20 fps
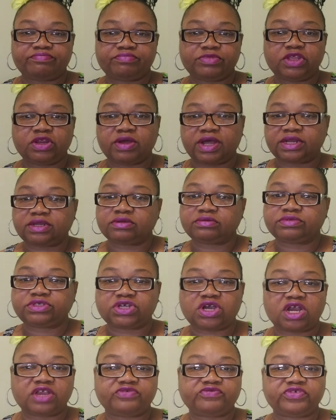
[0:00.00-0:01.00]
You know, I don't
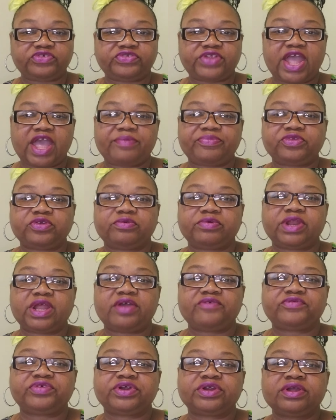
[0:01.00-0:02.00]
charge for stamps or
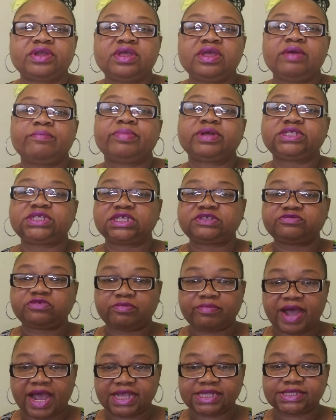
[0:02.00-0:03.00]
whatever, but just for
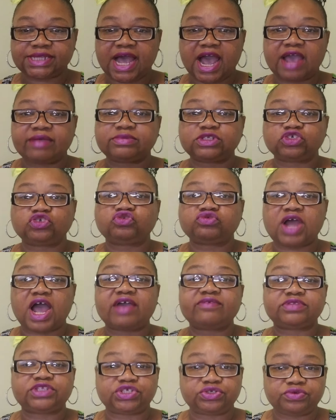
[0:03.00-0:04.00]
my time to
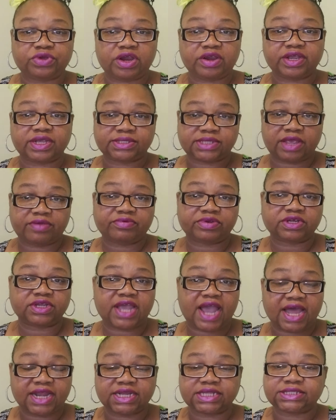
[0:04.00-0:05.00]
drive to her, because they were
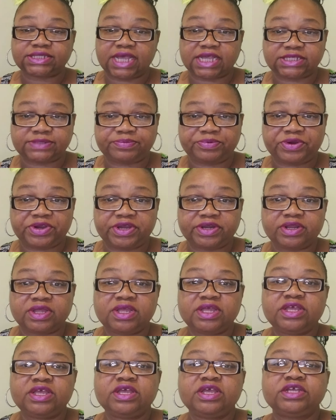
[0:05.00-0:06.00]
kind of desperate.
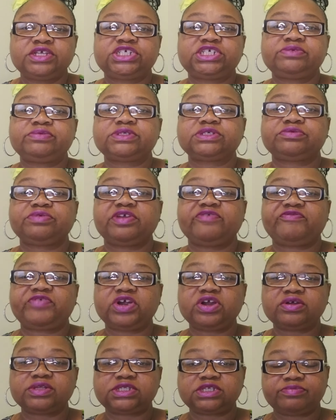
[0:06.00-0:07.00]
She was a
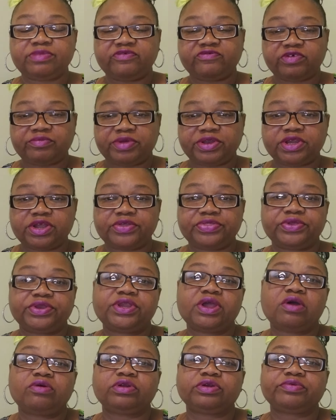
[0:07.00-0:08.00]
referral to me from another
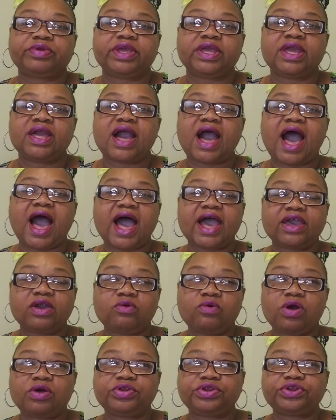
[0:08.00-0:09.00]
notary. I
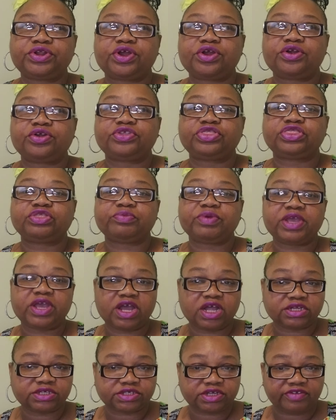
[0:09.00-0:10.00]
quoted her
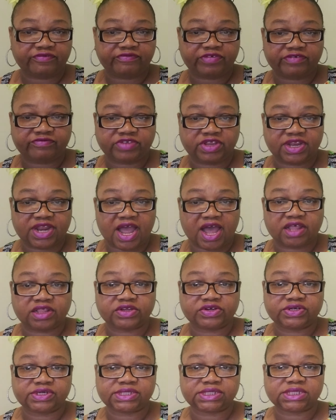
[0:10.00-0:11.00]

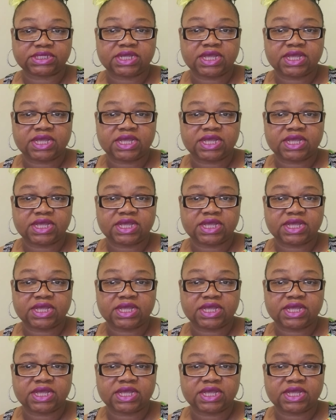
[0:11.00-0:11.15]
$350.